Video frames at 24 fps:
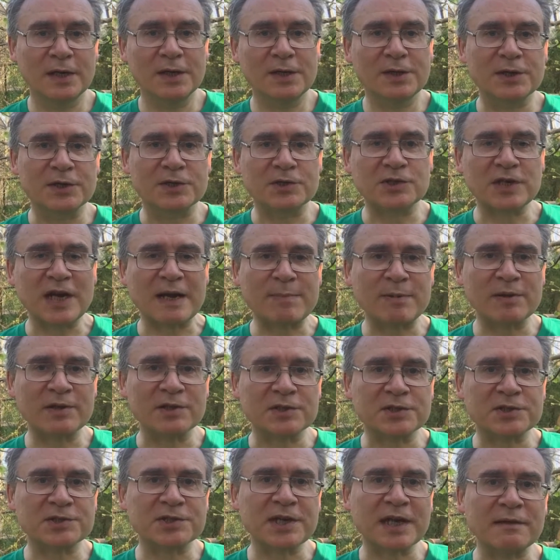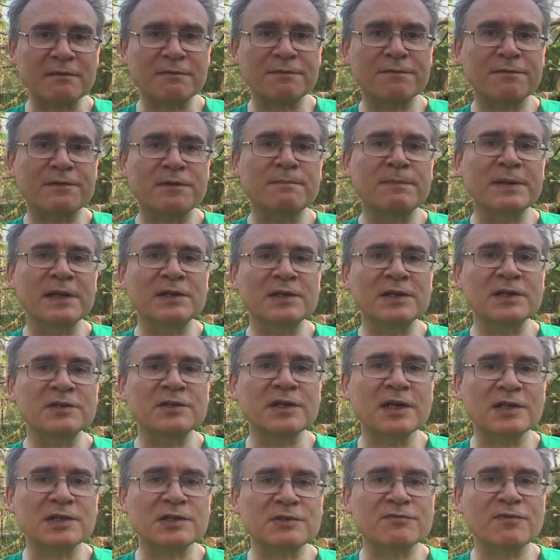The chapel itself, the building
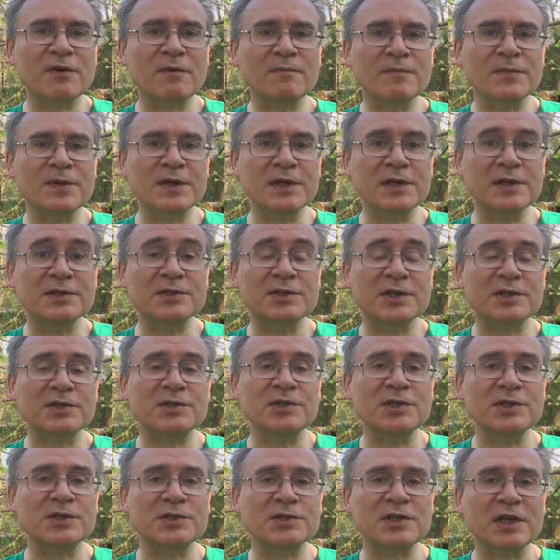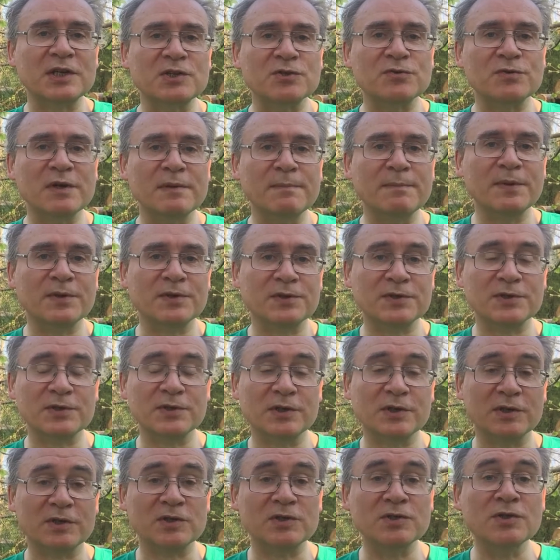dates from the 16th century, but
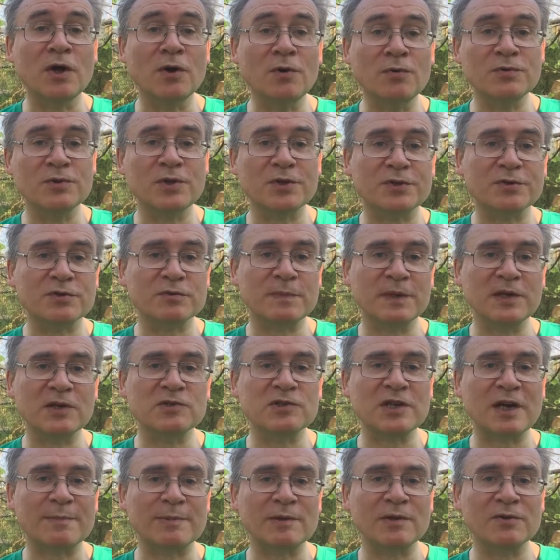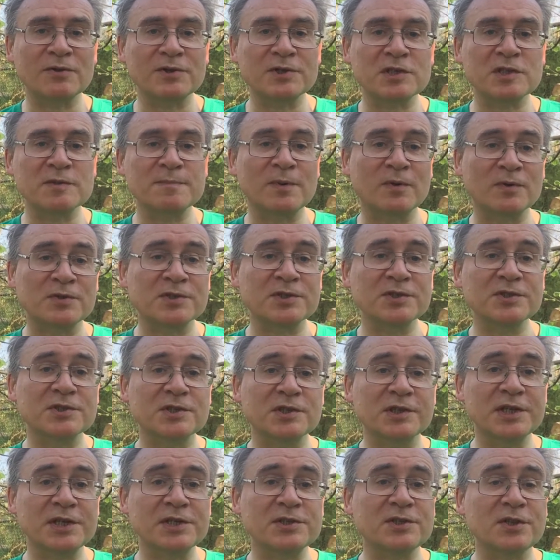it's known that there's been a chapel on this spot since
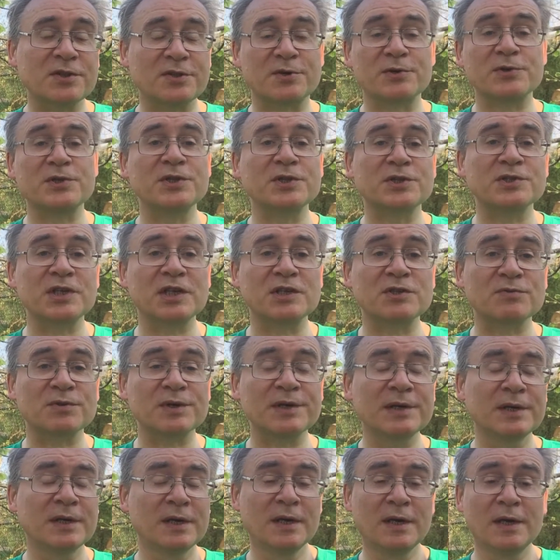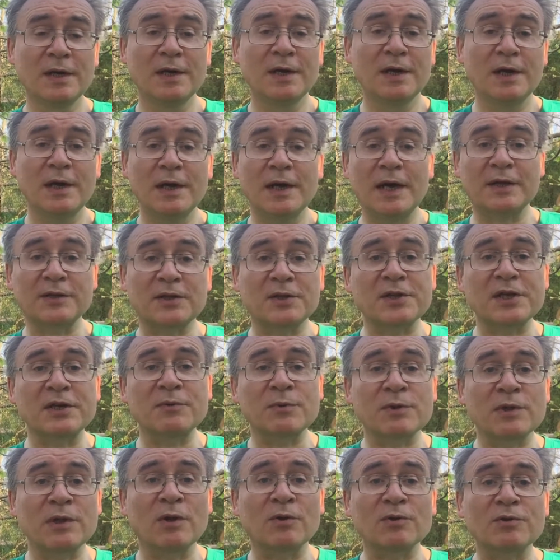at least the 13th century. And I think
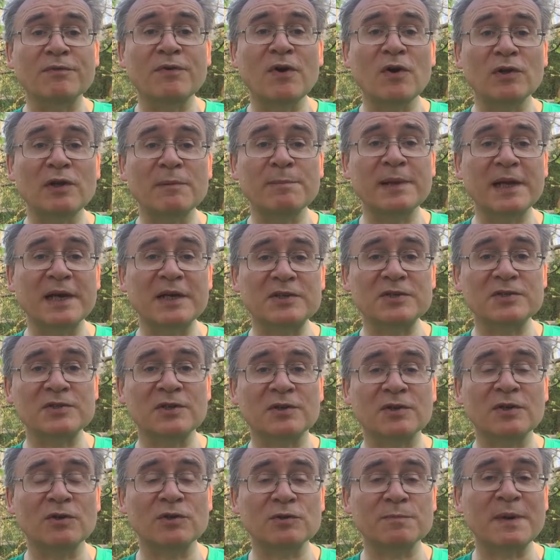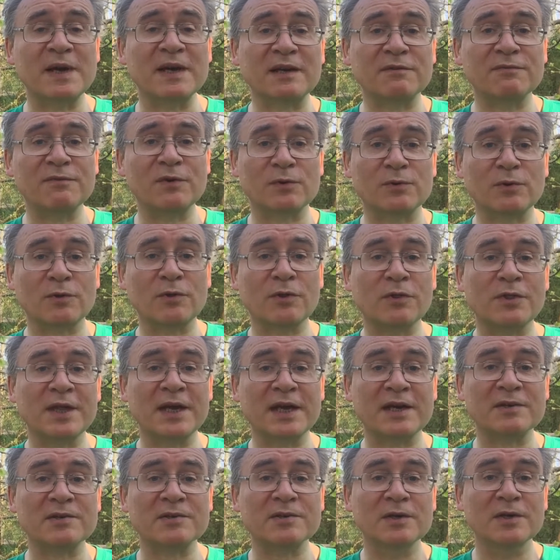with a lot of holy places it goes back further than that.